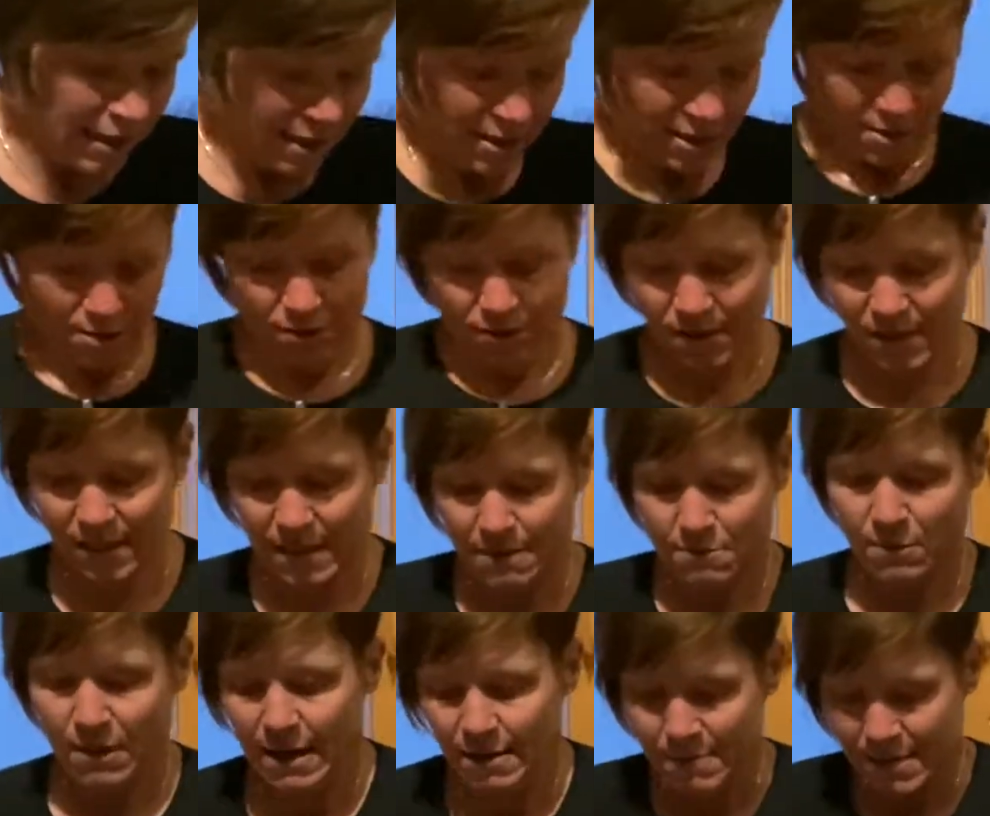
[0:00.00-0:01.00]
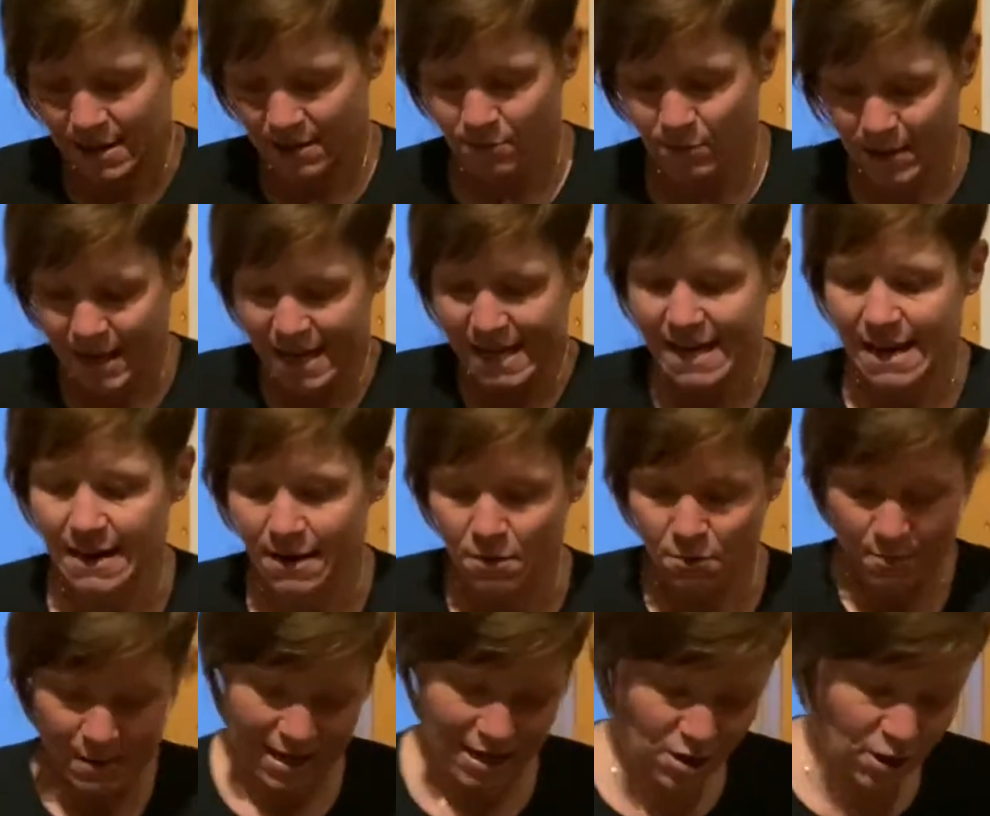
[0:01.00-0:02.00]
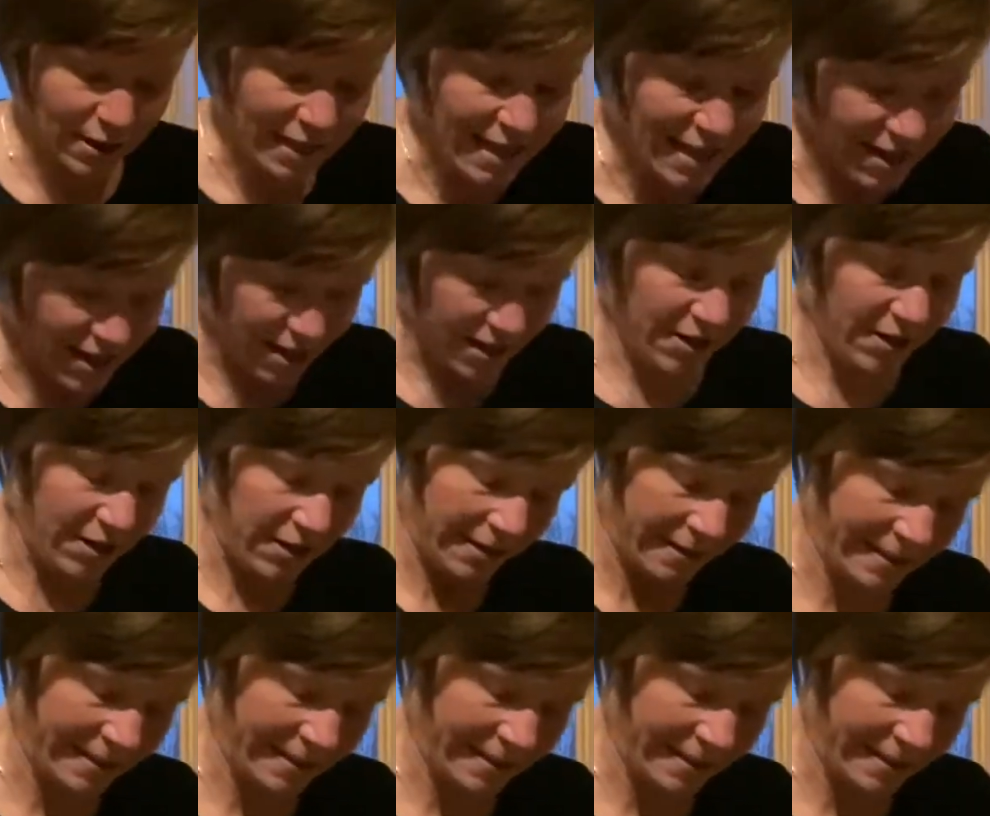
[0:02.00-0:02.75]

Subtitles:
You'll see what I mean when I get out my cookie cutter.